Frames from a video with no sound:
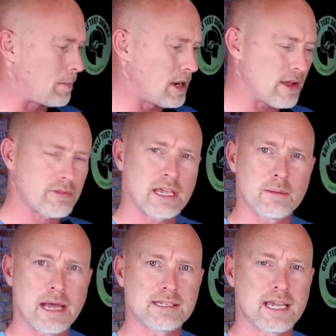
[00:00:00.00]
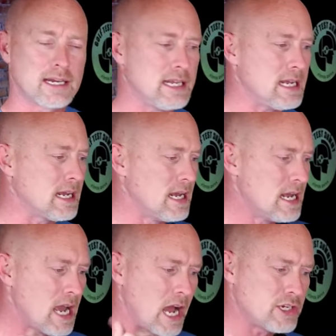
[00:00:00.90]
I'm not thinking about technique.
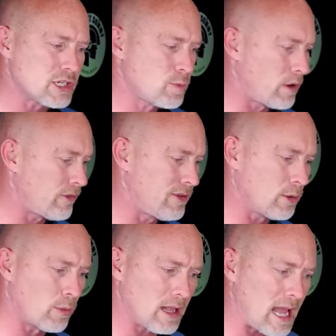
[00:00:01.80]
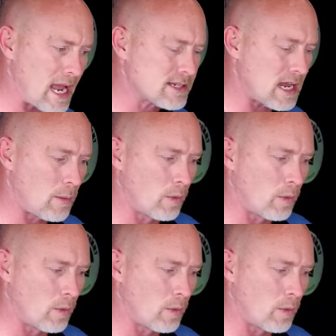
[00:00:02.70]
I just want to feel relaxed.